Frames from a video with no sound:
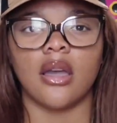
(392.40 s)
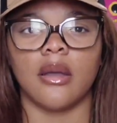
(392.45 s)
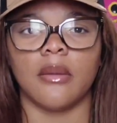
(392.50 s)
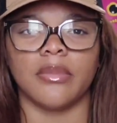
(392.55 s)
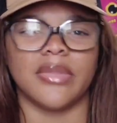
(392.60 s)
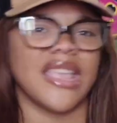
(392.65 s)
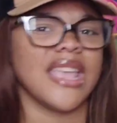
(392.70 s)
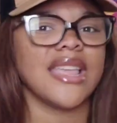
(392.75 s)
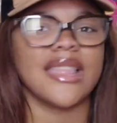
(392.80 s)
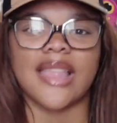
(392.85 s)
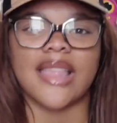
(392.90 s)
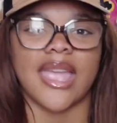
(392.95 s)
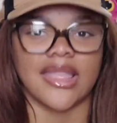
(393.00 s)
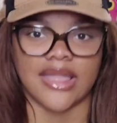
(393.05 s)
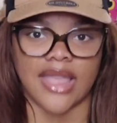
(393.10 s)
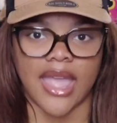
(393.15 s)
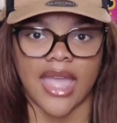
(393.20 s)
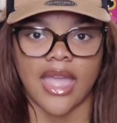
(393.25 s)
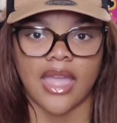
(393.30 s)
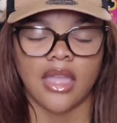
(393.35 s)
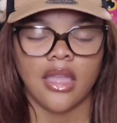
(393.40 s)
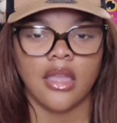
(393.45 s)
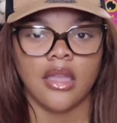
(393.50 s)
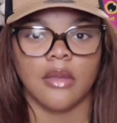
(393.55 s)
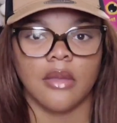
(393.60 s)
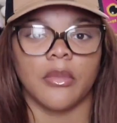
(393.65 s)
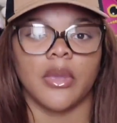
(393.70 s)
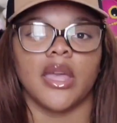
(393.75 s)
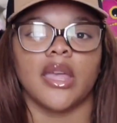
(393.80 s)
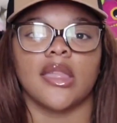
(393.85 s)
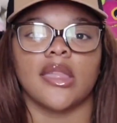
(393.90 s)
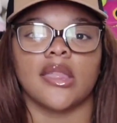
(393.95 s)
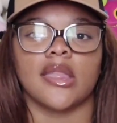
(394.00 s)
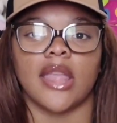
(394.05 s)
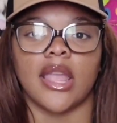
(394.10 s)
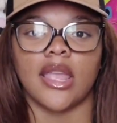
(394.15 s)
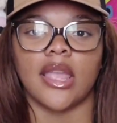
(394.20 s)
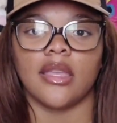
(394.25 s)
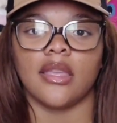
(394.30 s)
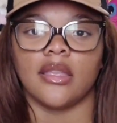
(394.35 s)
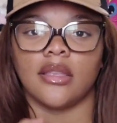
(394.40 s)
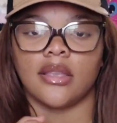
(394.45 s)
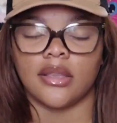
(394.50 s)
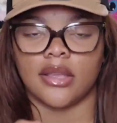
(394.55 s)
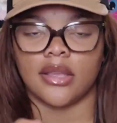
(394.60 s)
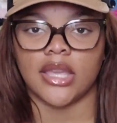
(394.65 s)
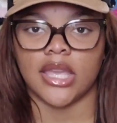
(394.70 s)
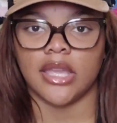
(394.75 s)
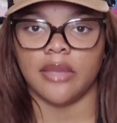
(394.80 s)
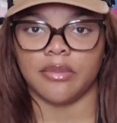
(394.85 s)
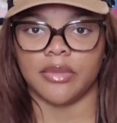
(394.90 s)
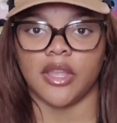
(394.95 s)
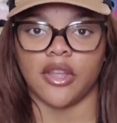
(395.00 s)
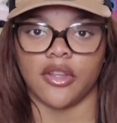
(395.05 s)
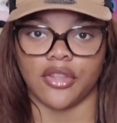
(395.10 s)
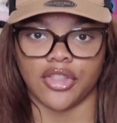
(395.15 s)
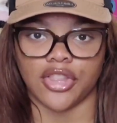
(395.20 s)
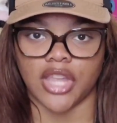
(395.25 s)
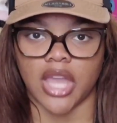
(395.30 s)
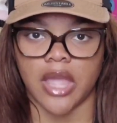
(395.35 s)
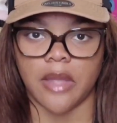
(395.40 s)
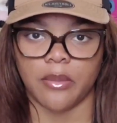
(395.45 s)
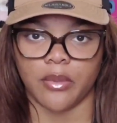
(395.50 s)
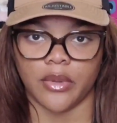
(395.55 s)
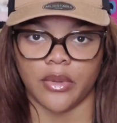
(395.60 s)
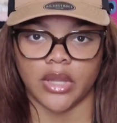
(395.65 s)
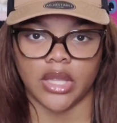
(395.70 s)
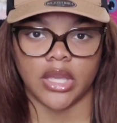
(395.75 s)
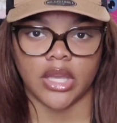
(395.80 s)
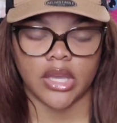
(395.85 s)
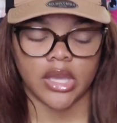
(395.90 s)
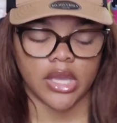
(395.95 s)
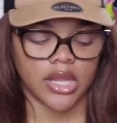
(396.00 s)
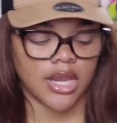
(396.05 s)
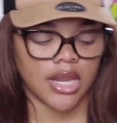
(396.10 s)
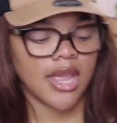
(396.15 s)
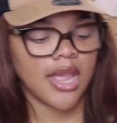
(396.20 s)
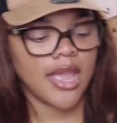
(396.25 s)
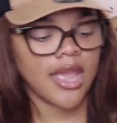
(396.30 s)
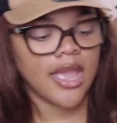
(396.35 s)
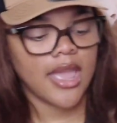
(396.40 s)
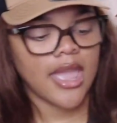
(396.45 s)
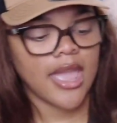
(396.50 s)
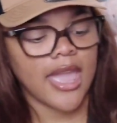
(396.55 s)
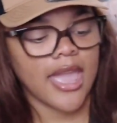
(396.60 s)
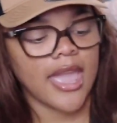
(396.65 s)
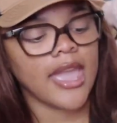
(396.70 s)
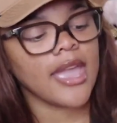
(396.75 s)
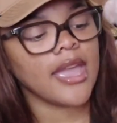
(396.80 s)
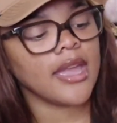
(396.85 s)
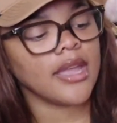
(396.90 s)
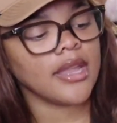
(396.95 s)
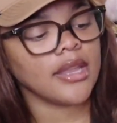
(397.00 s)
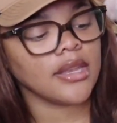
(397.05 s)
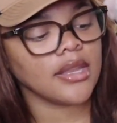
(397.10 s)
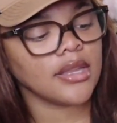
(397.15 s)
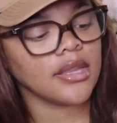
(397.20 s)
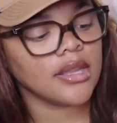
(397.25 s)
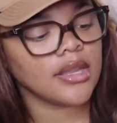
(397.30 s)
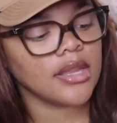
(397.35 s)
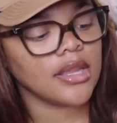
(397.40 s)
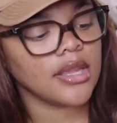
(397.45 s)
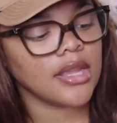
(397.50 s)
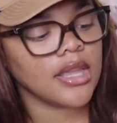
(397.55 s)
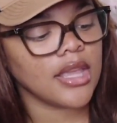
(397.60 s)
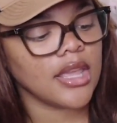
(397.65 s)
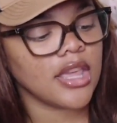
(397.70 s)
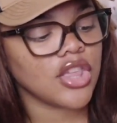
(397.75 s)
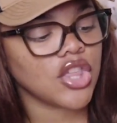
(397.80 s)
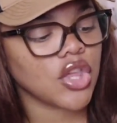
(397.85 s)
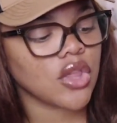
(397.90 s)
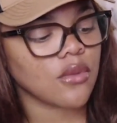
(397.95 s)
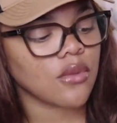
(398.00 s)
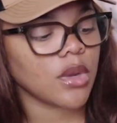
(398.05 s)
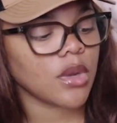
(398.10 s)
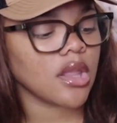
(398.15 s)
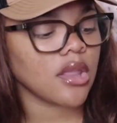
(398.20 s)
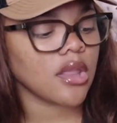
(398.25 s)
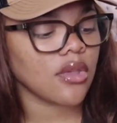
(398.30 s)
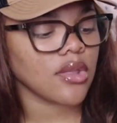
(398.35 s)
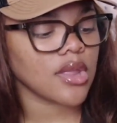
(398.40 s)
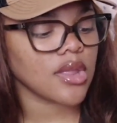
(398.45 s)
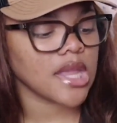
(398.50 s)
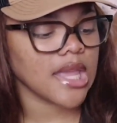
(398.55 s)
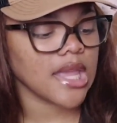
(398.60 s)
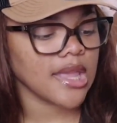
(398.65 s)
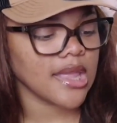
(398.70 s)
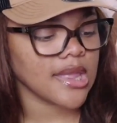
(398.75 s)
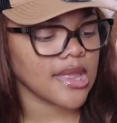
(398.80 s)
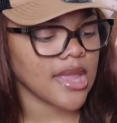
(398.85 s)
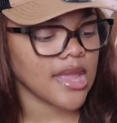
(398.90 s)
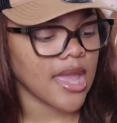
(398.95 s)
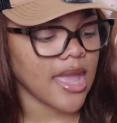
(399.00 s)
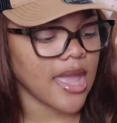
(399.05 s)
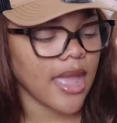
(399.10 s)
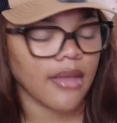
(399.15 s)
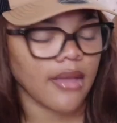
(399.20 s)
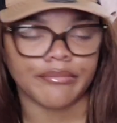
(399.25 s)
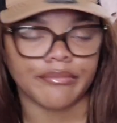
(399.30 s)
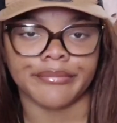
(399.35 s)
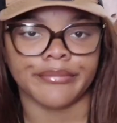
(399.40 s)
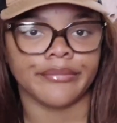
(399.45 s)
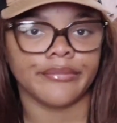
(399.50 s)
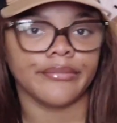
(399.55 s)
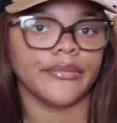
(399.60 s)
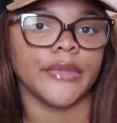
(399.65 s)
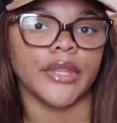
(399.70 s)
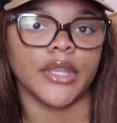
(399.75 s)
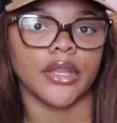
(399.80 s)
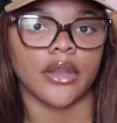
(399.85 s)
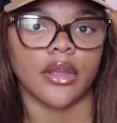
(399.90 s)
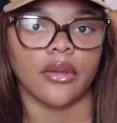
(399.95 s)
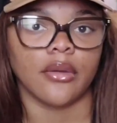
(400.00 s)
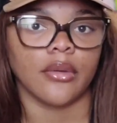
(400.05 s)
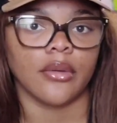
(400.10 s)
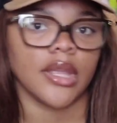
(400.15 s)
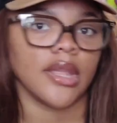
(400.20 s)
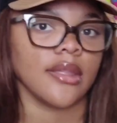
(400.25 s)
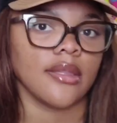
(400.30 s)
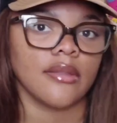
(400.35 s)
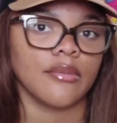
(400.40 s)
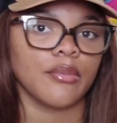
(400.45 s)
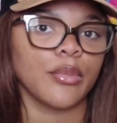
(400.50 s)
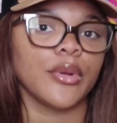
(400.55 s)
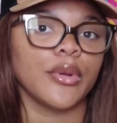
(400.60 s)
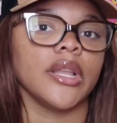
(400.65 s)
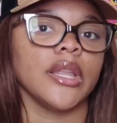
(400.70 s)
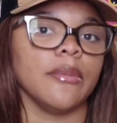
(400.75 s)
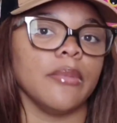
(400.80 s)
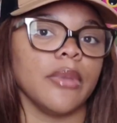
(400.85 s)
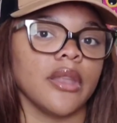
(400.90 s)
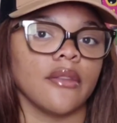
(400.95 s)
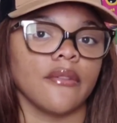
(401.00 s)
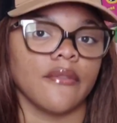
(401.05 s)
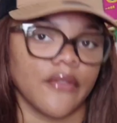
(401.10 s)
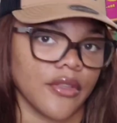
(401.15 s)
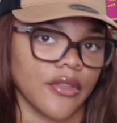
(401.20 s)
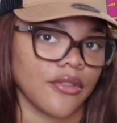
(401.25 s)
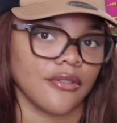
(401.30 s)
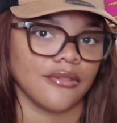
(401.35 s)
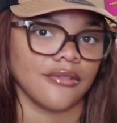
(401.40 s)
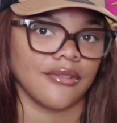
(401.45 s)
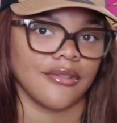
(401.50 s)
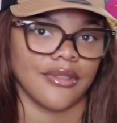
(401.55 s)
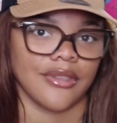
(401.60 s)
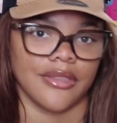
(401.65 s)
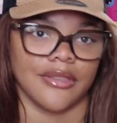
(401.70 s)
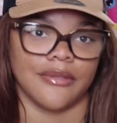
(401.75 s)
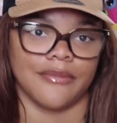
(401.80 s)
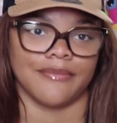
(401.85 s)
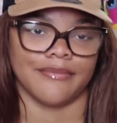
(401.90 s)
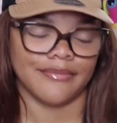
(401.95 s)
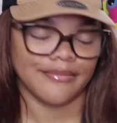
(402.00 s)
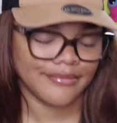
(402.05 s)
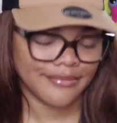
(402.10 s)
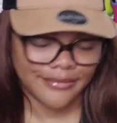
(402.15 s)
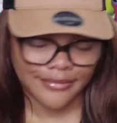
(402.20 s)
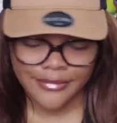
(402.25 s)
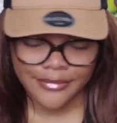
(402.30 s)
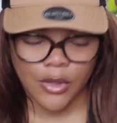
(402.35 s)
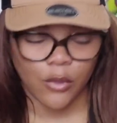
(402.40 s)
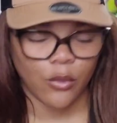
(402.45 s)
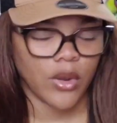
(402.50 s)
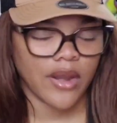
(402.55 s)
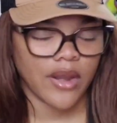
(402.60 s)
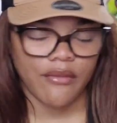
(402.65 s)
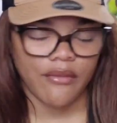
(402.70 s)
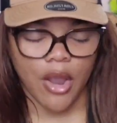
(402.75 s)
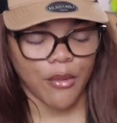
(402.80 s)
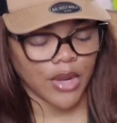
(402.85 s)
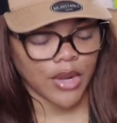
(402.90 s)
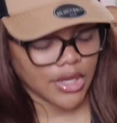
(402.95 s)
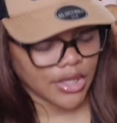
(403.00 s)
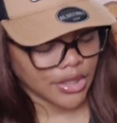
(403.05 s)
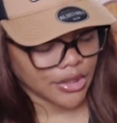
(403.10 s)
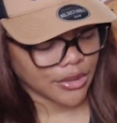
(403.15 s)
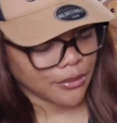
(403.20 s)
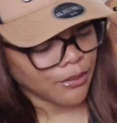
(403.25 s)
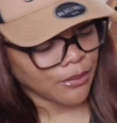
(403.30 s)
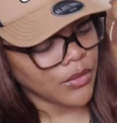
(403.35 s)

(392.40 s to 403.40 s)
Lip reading: things like that, because they keep their shape really good. And it's just one of those things that, you know, is pretty beneficial to whatever I want to do.